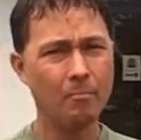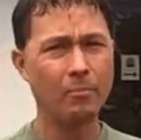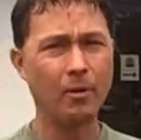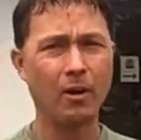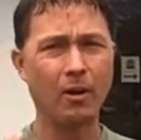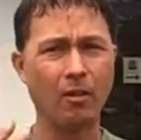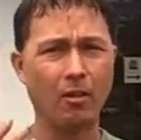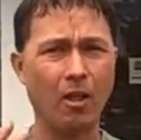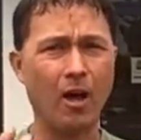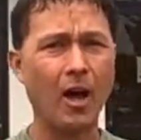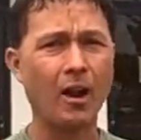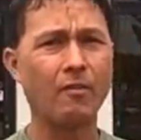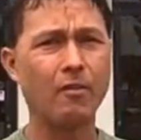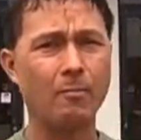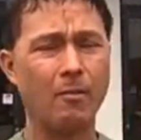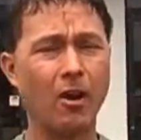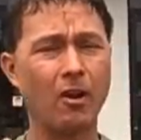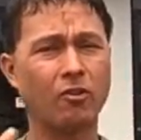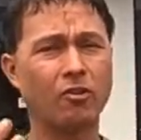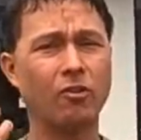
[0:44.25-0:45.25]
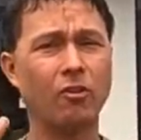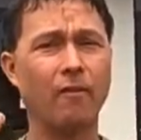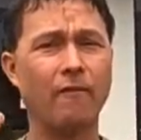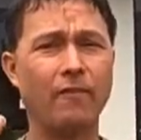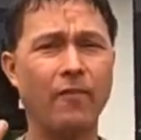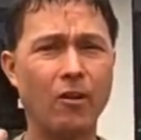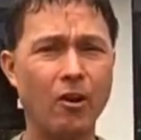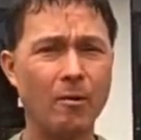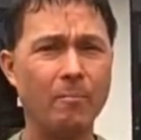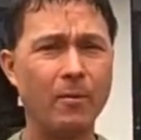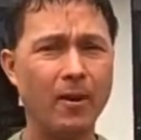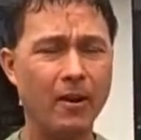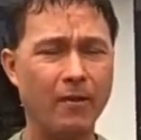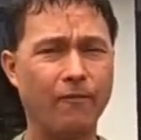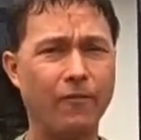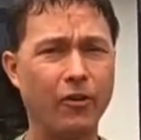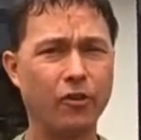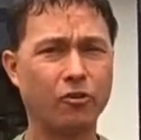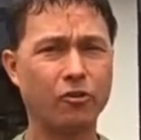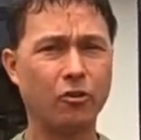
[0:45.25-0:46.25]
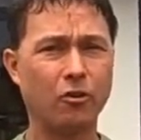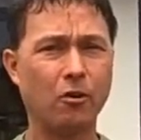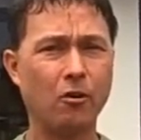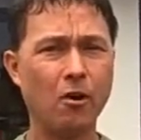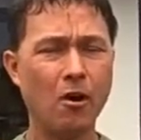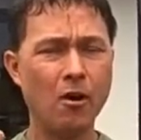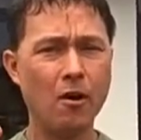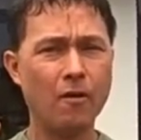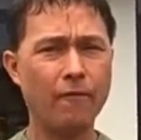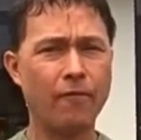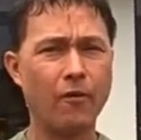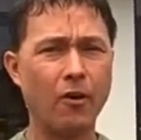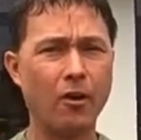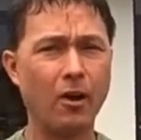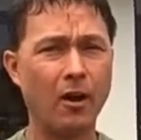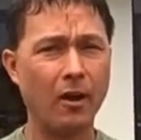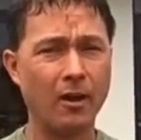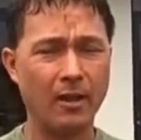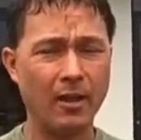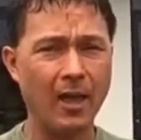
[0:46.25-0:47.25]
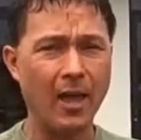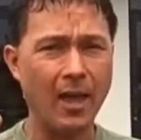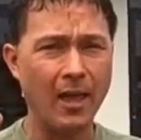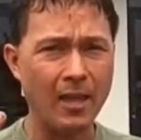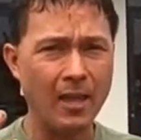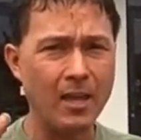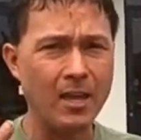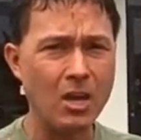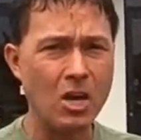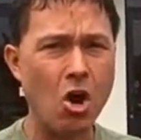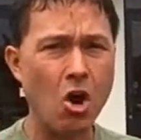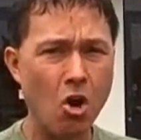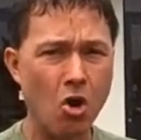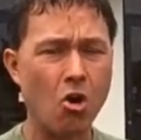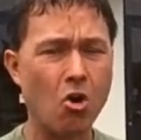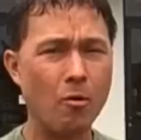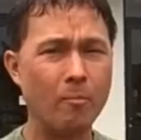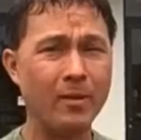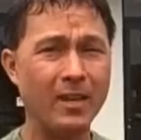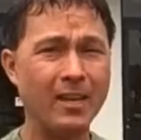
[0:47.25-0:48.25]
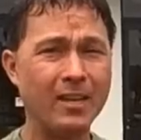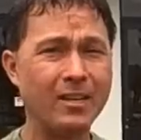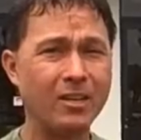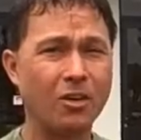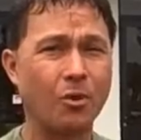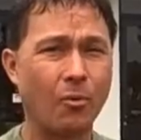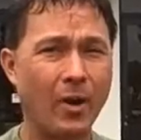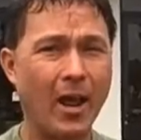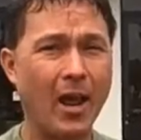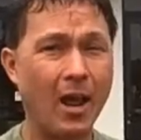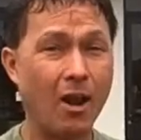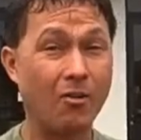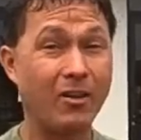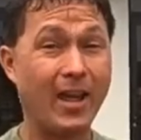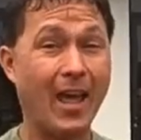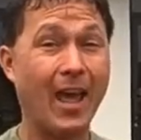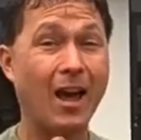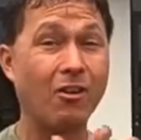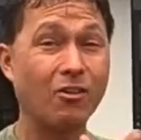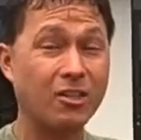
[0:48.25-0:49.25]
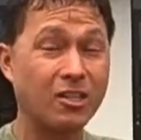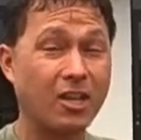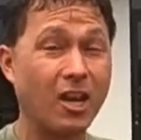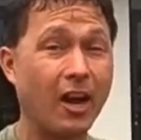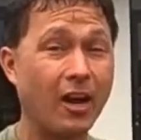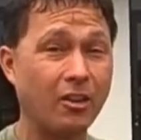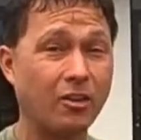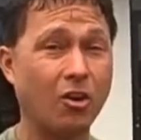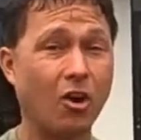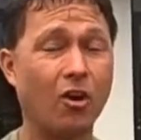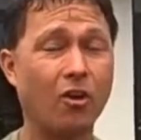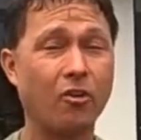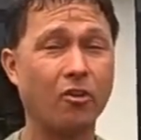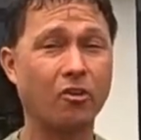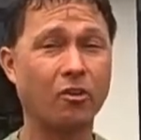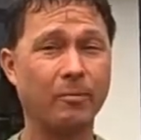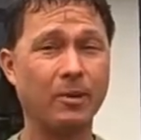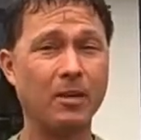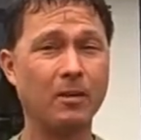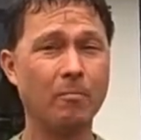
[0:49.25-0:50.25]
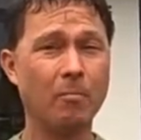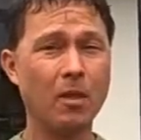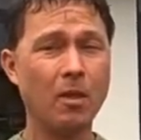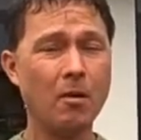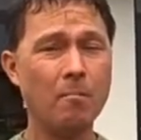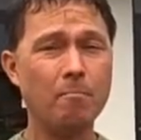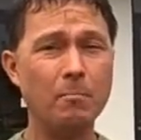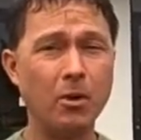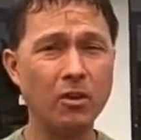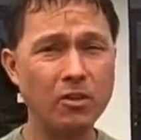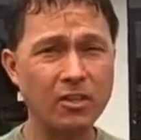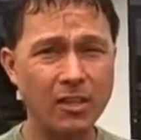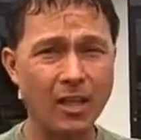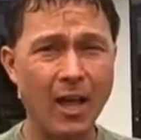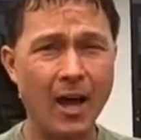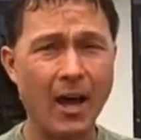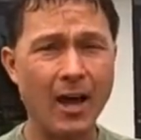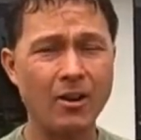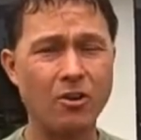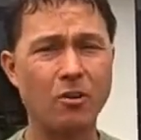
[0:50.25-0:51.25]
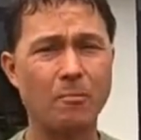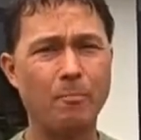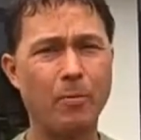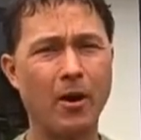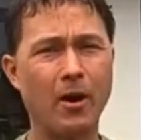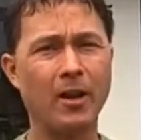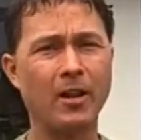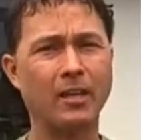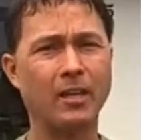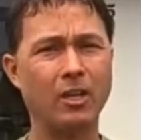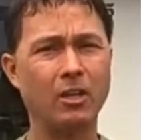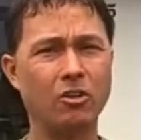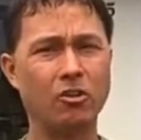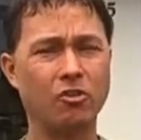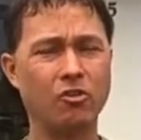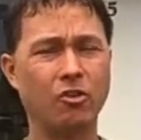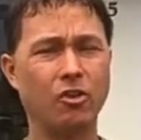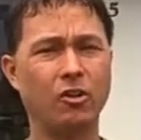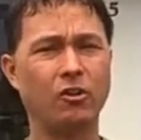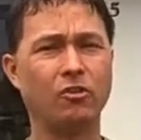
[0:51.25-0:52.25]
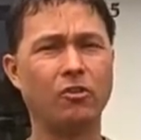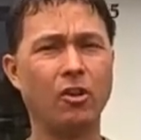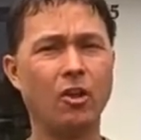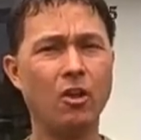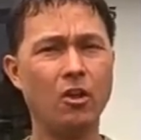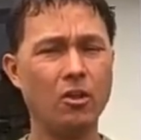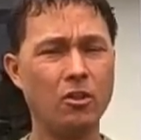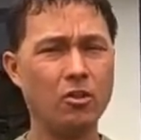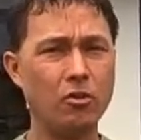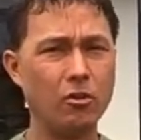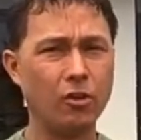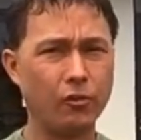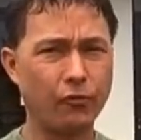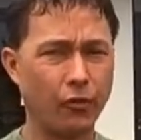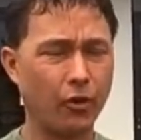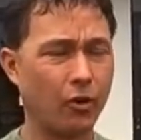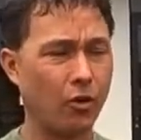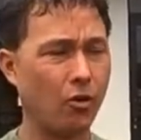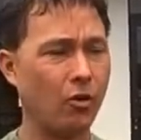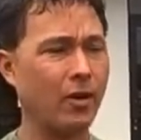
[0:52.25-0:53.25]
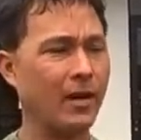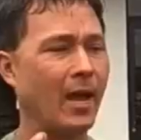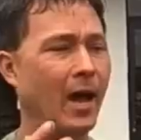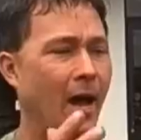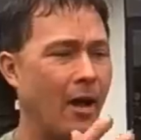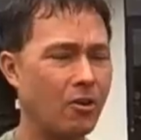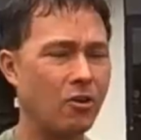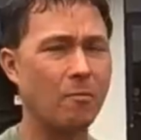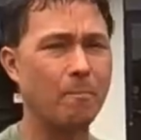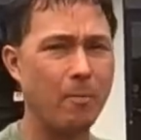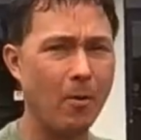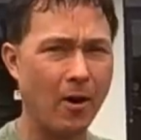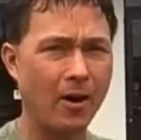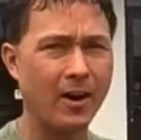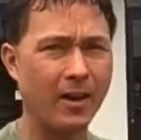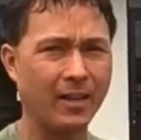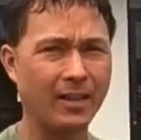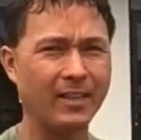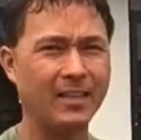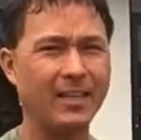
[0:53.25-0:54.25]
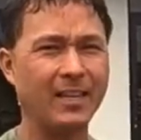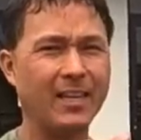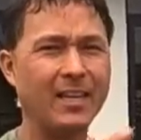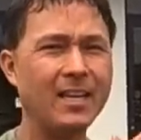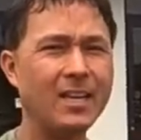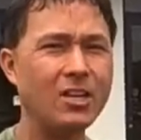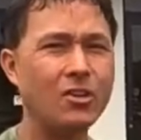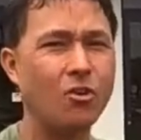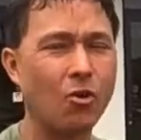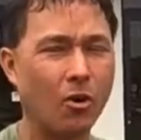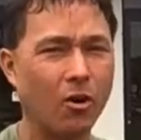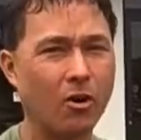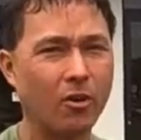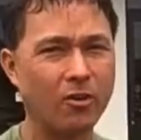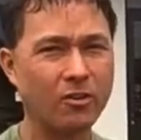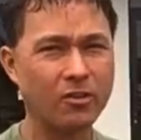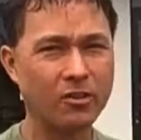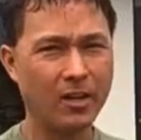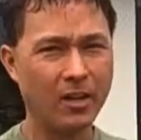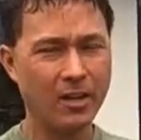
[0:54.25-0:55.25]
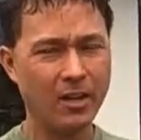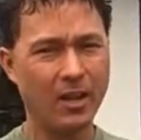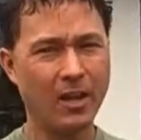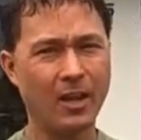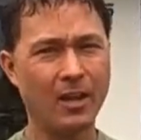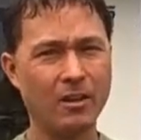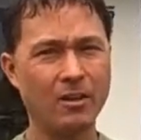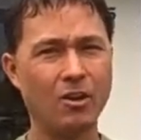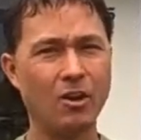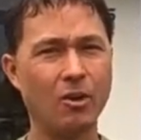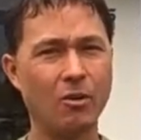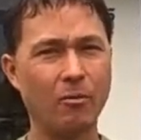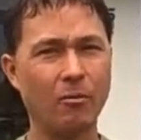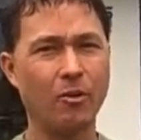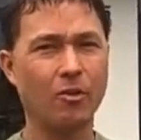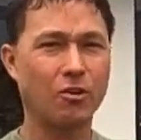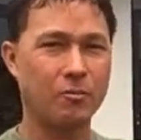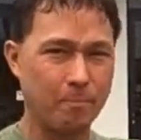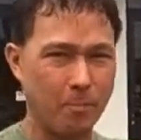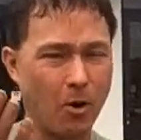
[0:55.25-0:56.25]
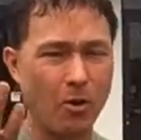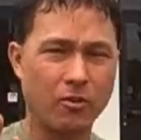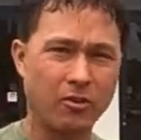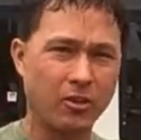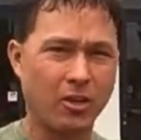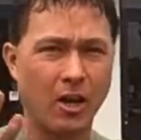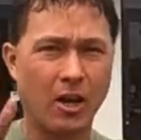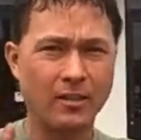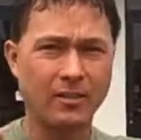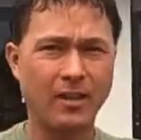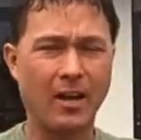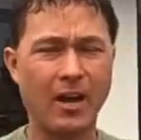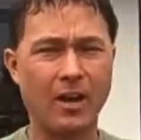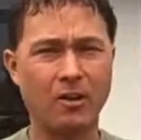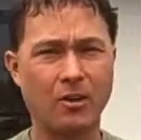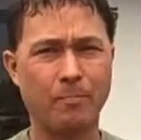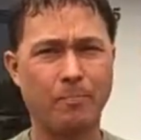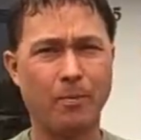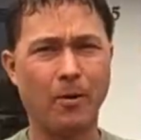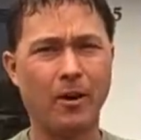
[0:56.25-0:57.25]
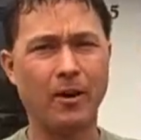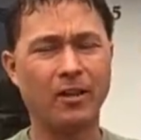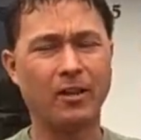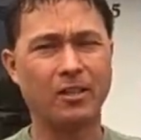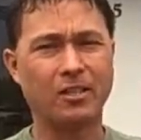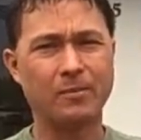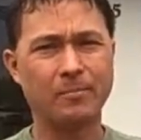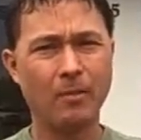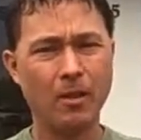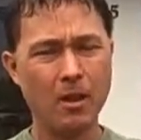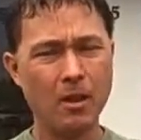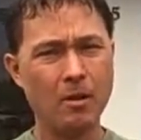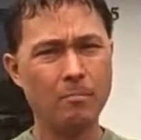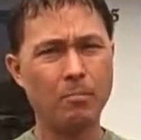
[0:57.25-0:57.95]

But a lot of them actually are very beneficial for in-home, in-ground, outside gardeners. I mean, most of the hydroponic industry is used for growing hydroponically indoors, and you know, there's pros and cons of hydroponics.